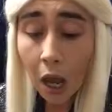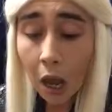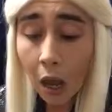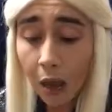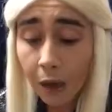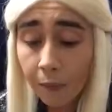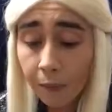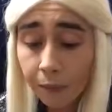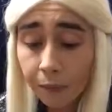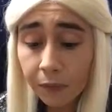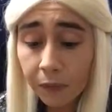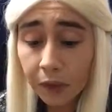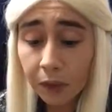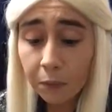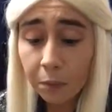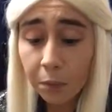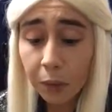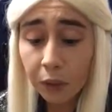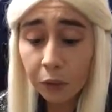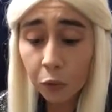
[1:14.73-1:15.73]

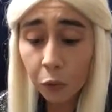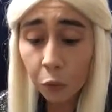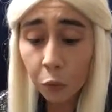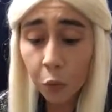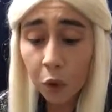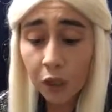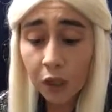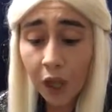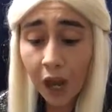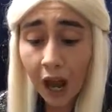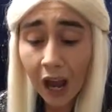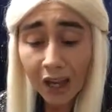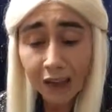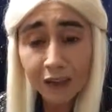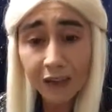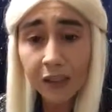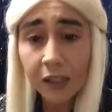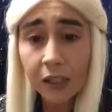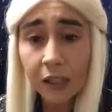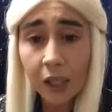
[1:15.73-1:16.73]
But what I
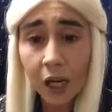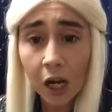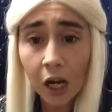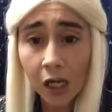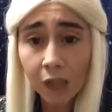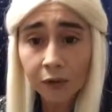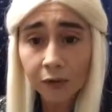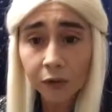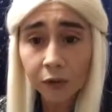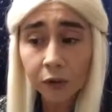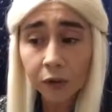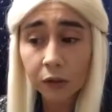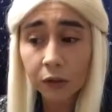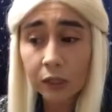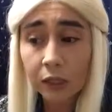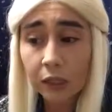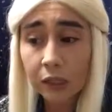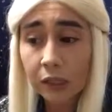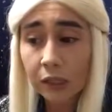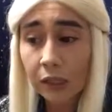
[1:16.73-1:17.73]
think is harmful
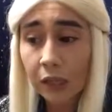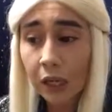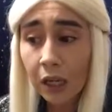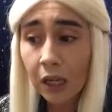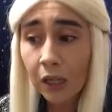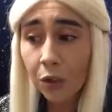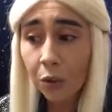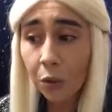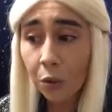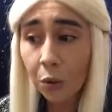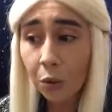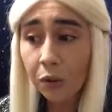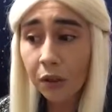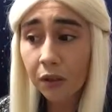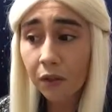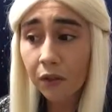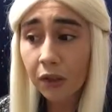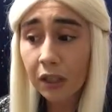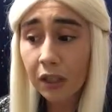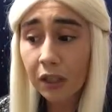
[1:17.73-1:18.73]
is sort
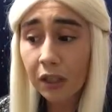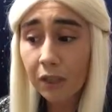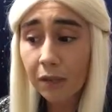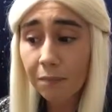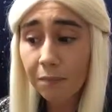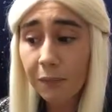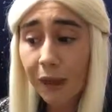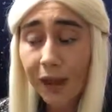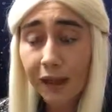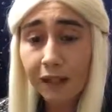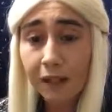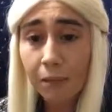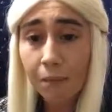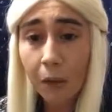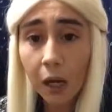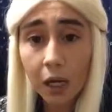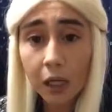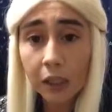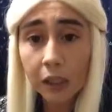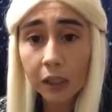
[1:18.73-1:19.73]
of the mass
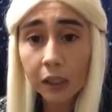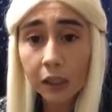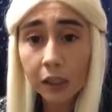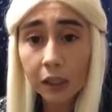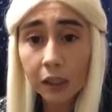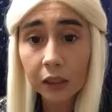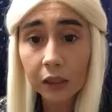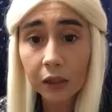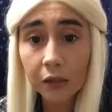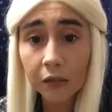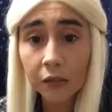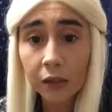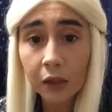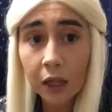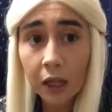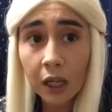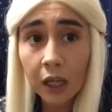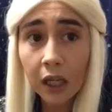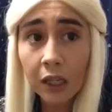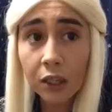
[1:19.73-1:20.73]
marketing of,
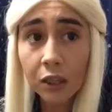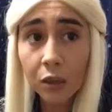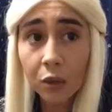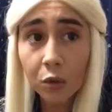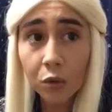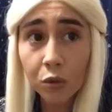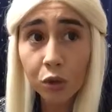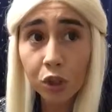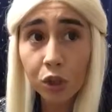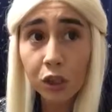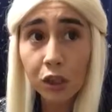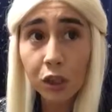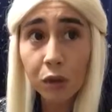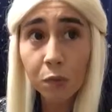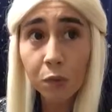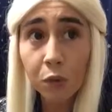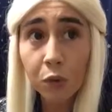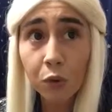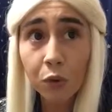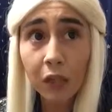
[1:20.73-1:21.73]
it's not just
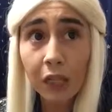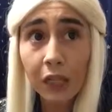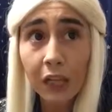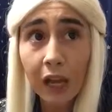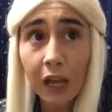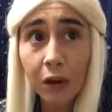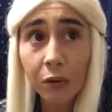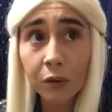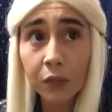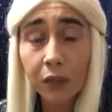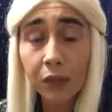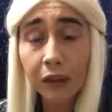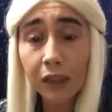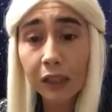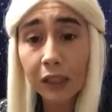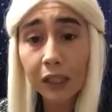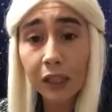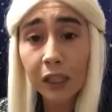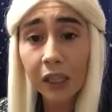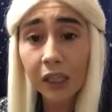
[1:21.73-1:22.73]
smoothing out a
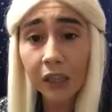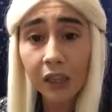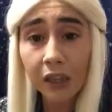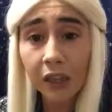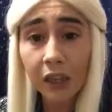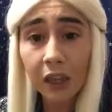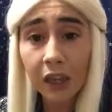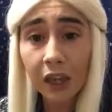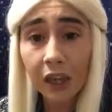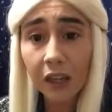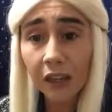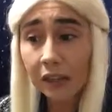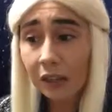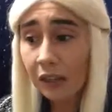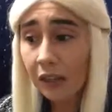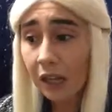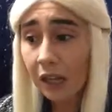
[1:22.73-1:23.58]
thing here or there,